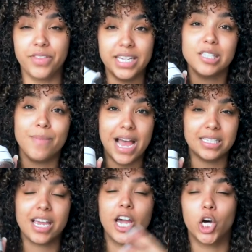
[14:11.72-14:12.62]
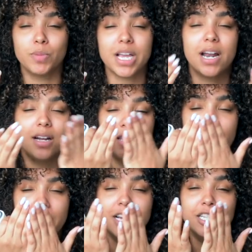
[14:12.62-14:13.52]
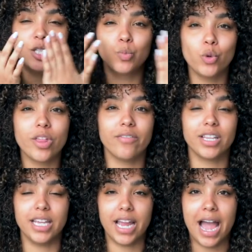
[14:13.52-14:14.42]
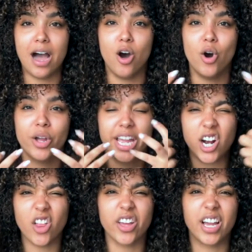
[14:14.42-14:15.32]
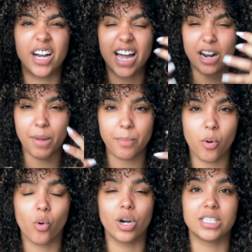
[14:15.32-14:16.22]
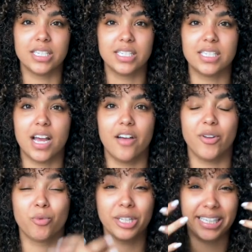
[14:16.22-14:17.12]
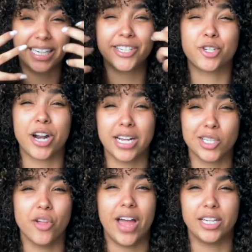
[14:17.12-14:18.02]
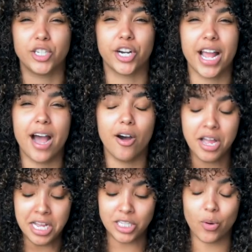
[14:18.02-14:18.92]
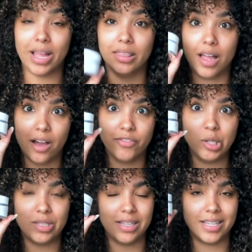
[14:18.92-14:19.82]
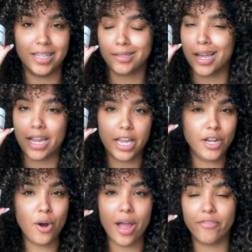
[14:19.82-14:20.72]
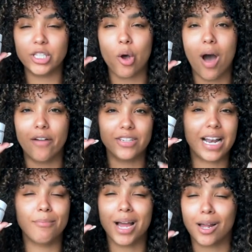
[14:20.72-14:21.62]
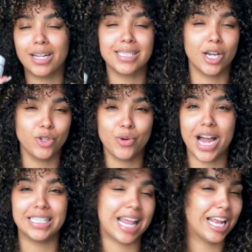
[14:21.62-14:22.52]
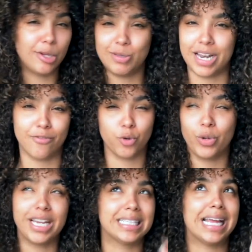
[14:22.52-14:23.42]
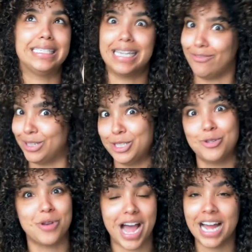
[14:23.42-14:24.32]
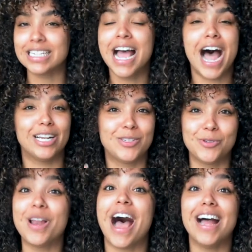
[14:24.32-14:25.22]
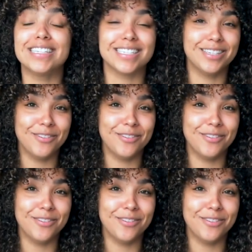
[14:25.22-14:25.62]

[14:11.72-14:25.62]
this mask helps kind of like smooth everything out, get all the gunk out of my pores and stuff. It really extracts all that dirt out. So I love using this like, you know, every so often. I'm not going to tell you guys that I use it every week because I definitely do not. I do not